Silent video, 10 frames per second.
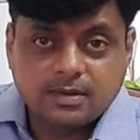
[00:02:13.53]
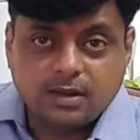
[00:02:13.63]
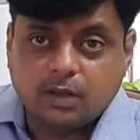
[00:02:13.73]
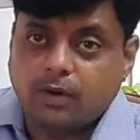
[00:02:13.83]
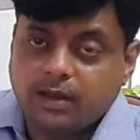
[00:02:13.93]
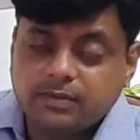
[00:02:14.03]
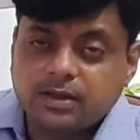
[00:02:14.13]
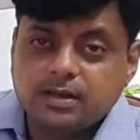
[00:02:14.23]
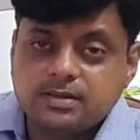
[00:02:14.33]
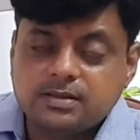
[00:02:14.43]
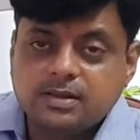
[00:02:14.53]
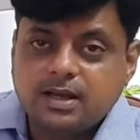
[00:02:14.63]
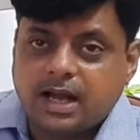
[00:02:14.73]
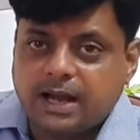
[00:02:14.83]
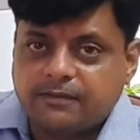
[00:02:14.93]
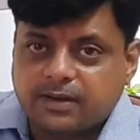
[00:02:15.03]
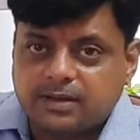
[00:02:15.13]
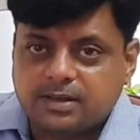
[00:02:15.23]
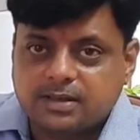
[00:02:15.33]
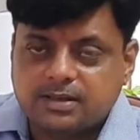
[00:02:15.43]
Now what I've done is, I've
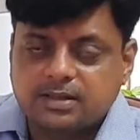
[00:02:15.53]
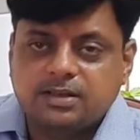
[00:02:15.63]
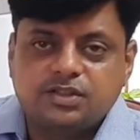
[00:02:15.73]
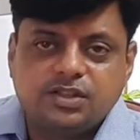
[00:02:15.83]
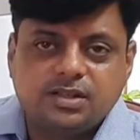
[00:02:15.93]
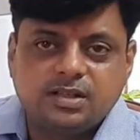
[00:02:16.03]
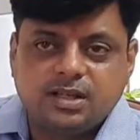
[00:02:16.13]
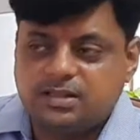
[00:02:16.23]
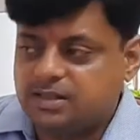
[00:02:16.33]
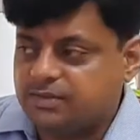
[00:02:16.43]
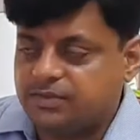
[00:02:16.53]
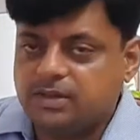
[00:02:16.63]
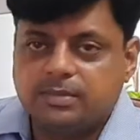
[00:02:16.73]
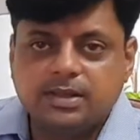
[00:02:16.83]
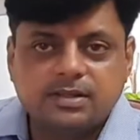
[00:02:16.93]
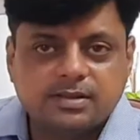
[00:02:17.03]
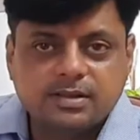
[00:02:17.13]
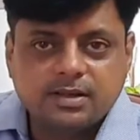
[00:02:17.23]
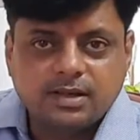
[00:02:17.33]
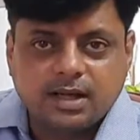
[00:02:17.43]
conducted the GD in say 15 minutes,
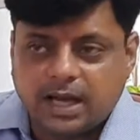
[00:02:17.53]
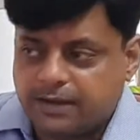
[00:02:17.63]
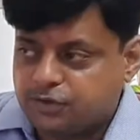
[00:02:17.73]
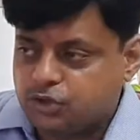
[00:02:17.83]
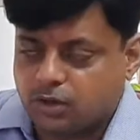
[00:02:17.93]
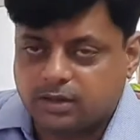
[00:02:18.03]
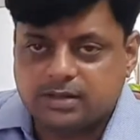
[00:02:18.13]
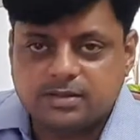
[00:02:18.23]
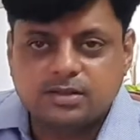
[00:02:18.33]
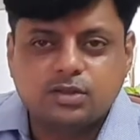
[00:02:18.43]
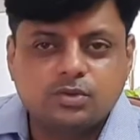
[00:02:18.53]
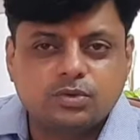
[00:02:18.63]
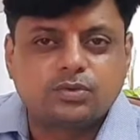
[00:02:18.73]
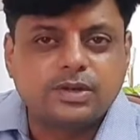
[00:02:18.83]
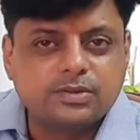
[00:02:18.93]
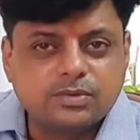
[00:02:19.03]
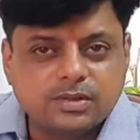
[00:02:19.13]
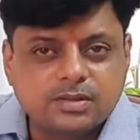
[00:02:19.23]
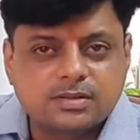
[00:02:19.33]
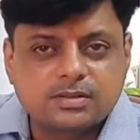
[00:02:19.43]
I've shortlisted 2 to 3
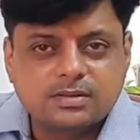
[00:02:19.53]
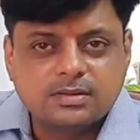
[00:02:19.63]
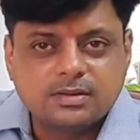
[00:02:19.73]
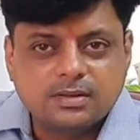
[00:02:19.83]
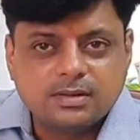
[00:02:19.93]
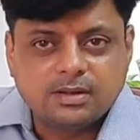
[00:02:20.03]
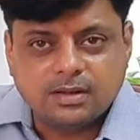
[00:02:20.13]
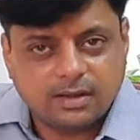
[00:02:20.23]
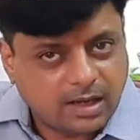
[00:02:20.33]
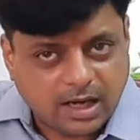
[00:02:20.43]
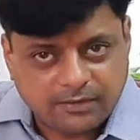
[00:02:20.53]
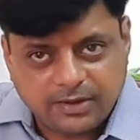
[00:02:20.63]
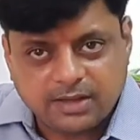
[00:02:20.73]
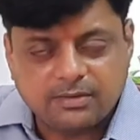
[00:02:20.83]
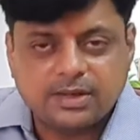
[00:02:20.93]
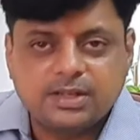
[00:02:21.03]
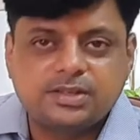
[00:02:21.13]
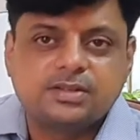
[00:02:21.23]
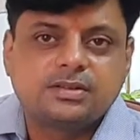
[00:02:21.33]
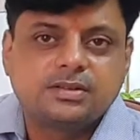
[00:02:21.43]
students, half an hour
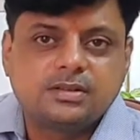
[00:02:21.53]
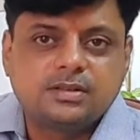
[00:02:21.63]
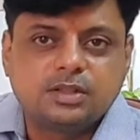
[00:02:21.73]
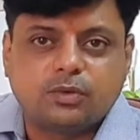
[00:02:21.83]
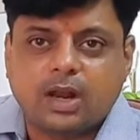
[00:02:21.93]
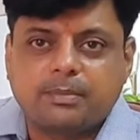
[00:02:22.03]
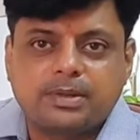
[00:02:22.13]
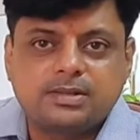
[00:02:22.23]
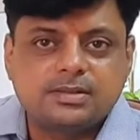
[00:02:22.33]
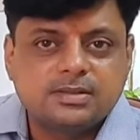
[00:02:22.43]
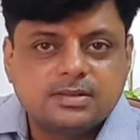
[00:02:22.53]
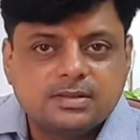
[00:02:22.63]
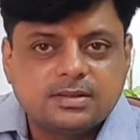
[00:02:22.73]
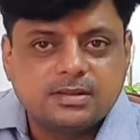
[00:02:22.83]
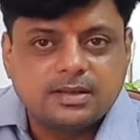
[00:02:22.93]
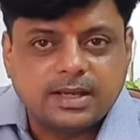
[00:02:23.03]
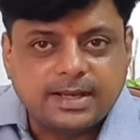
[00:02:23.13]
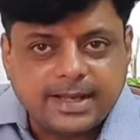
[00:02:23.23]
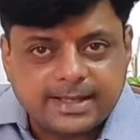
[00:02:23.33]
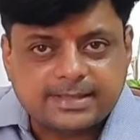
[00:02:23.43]
each. So what happens? In
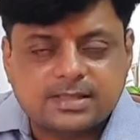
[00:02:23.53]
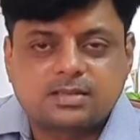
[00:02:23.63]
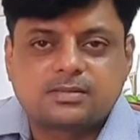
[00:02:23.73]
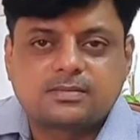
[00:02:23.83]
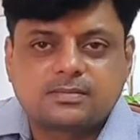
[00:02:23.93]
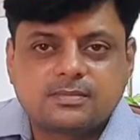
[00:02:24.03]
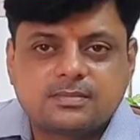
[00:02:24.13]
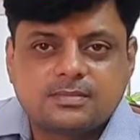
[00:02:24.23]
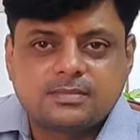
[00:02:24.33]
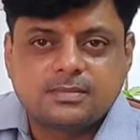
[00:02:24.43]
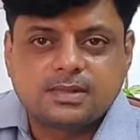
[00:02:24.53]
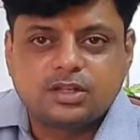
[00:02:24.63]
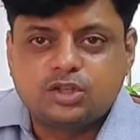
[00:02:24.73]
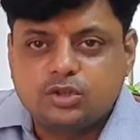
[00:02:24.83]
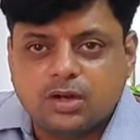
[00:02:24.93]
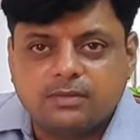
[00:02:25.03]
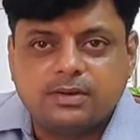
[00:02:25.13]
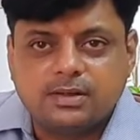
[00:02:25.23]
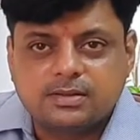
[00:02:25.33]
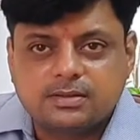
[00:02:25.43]
next 2
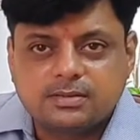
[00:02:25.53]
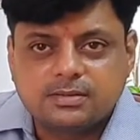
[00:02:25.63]
hours,